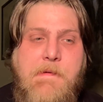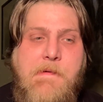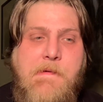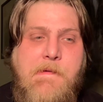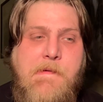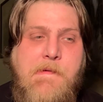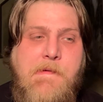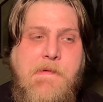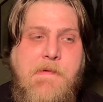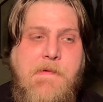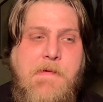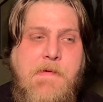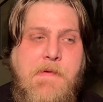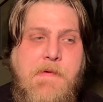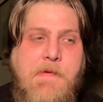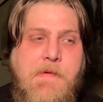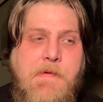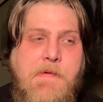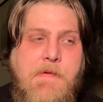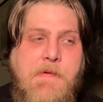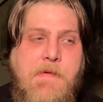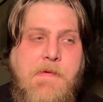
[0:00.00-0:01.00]

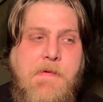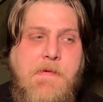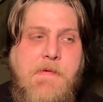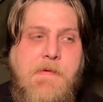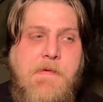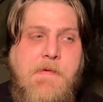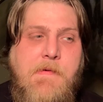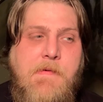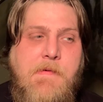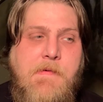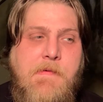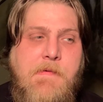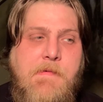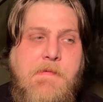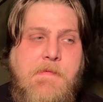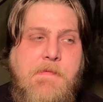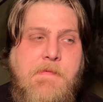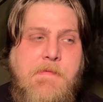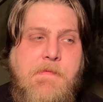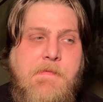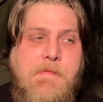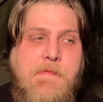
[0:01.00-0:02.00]

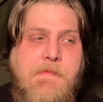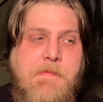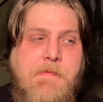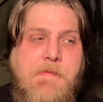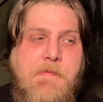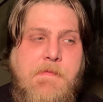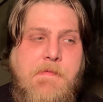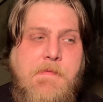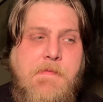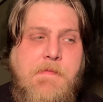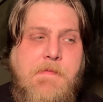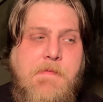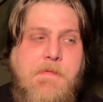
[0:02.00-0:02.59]
(no one is talking)